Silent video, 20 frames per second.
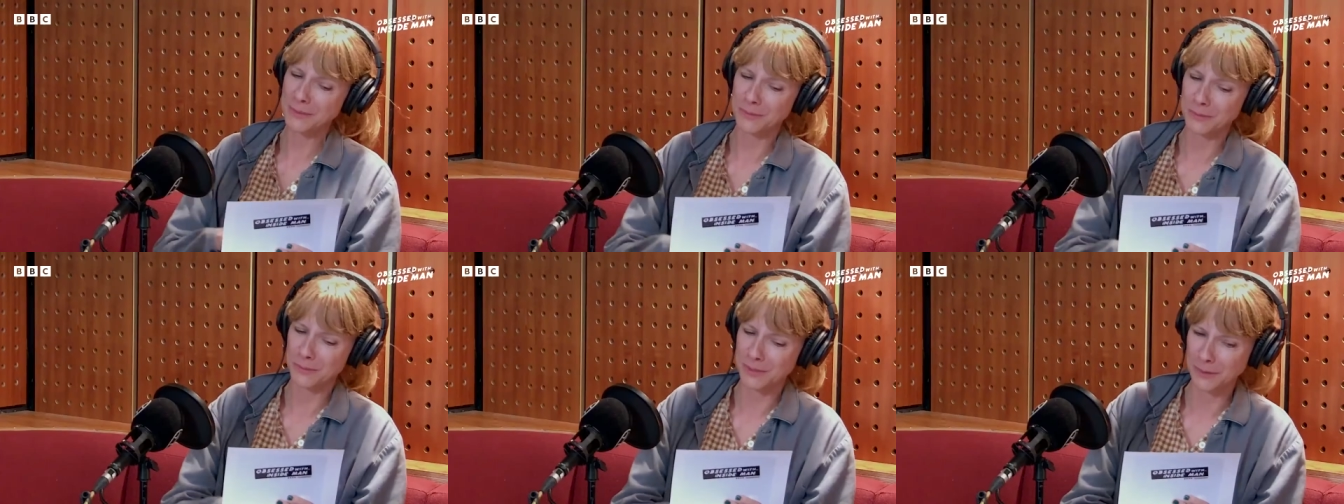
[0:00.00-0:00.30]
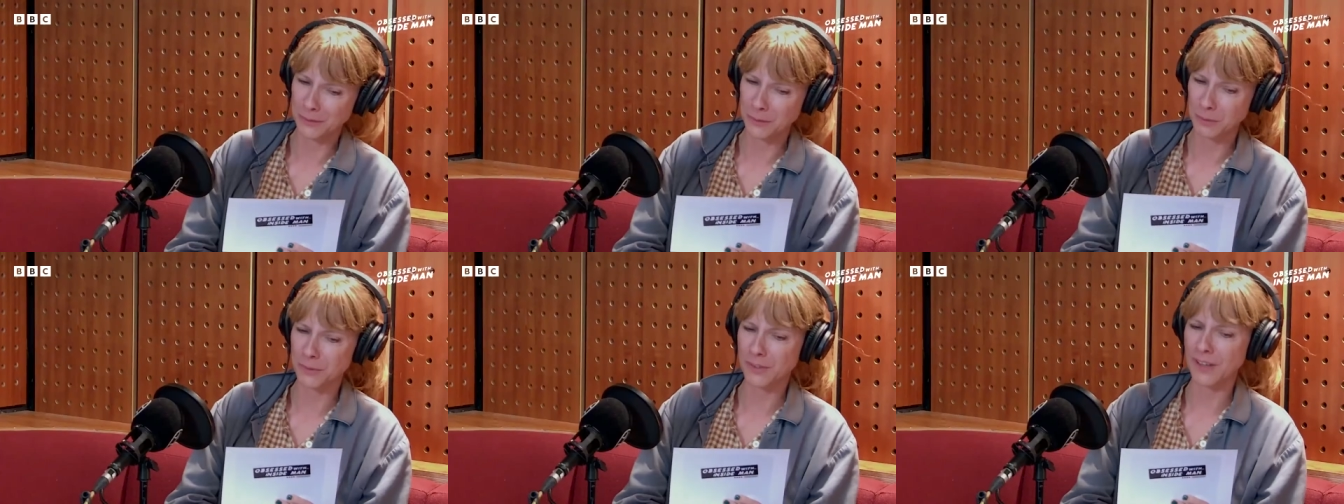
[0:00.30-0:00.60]

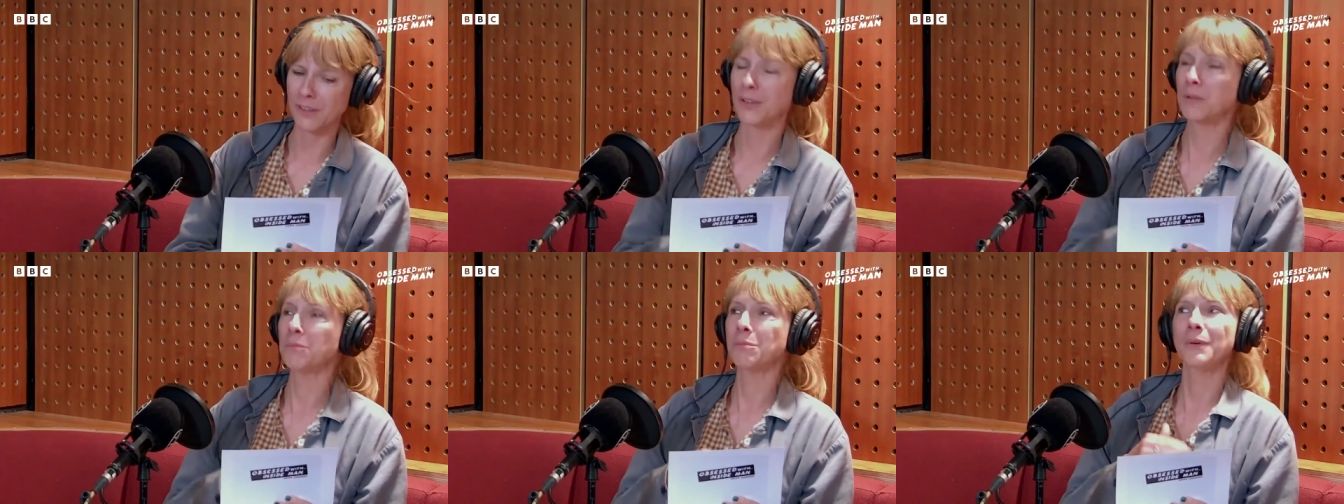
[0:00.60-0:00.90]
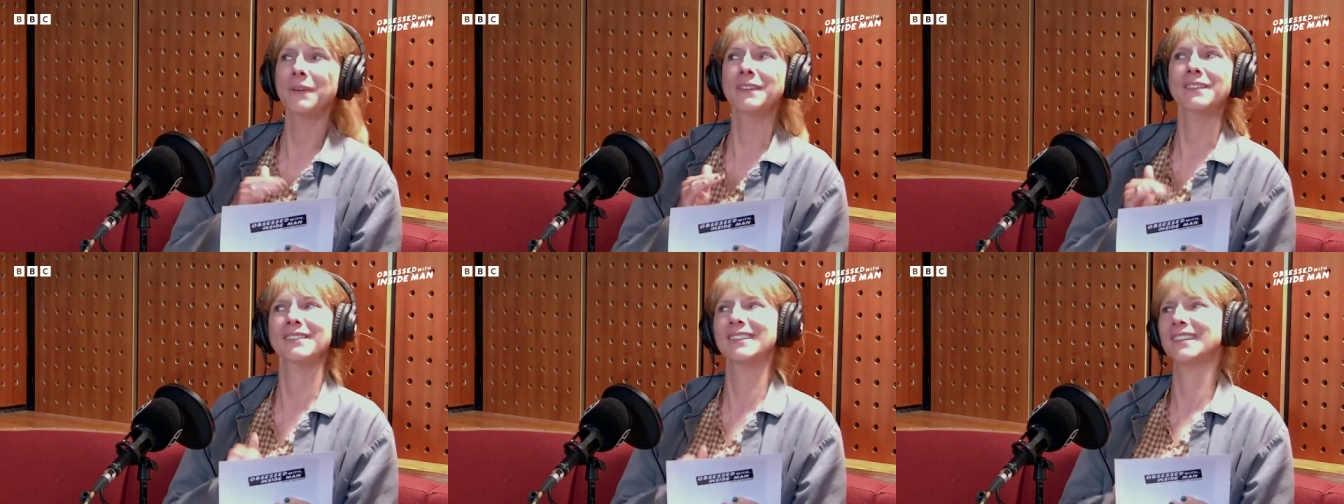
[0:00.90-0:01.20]
himself to himself, he
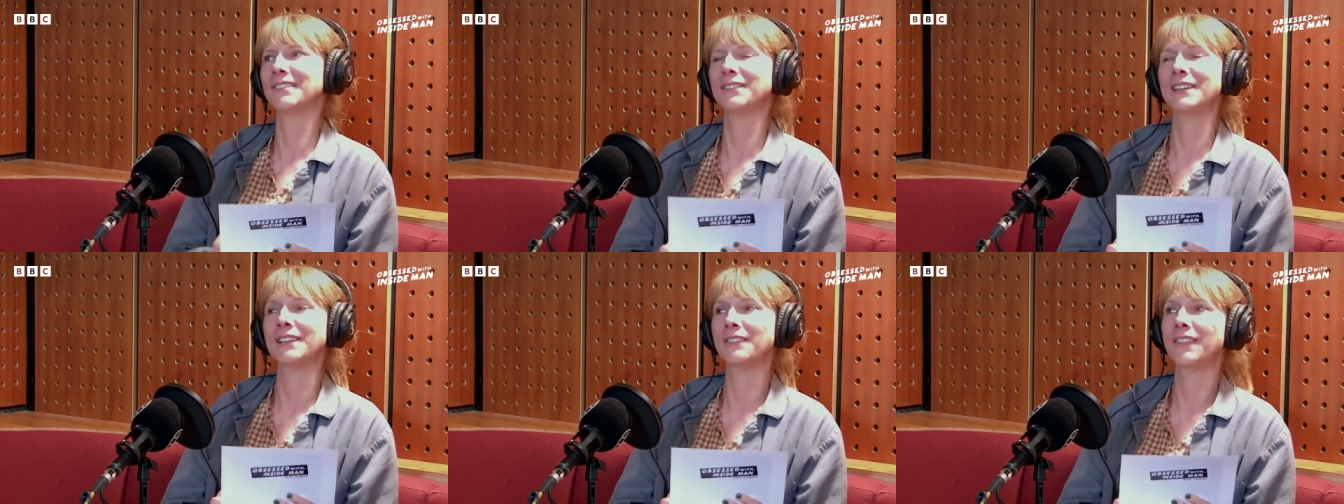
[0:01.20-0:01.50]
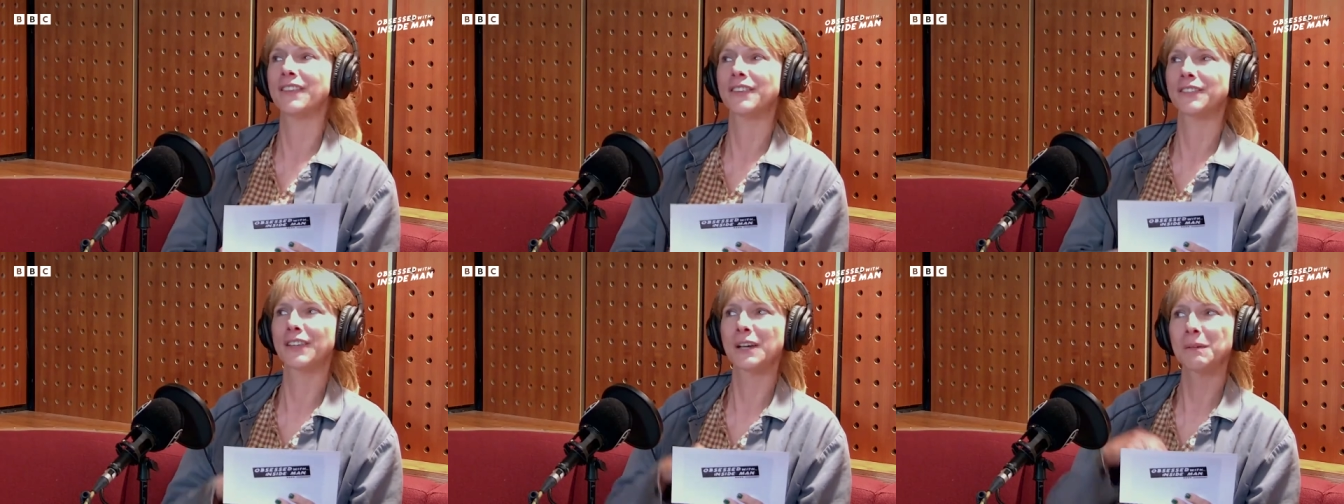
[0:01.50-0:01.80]
probably doesn't even live in
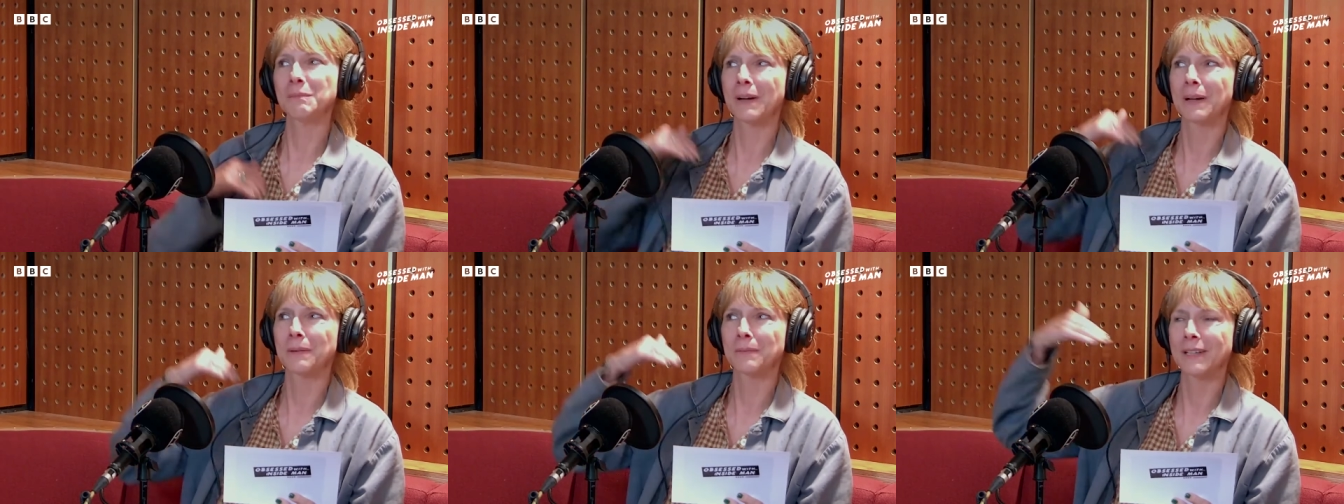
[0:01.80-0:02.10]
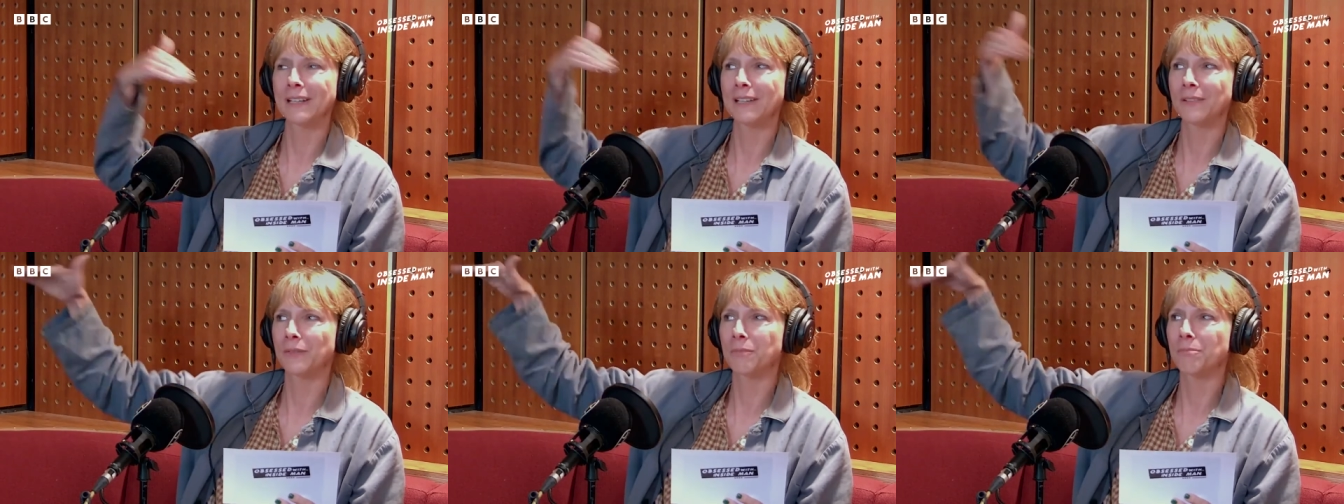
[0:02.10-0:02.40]
the suburb. He lives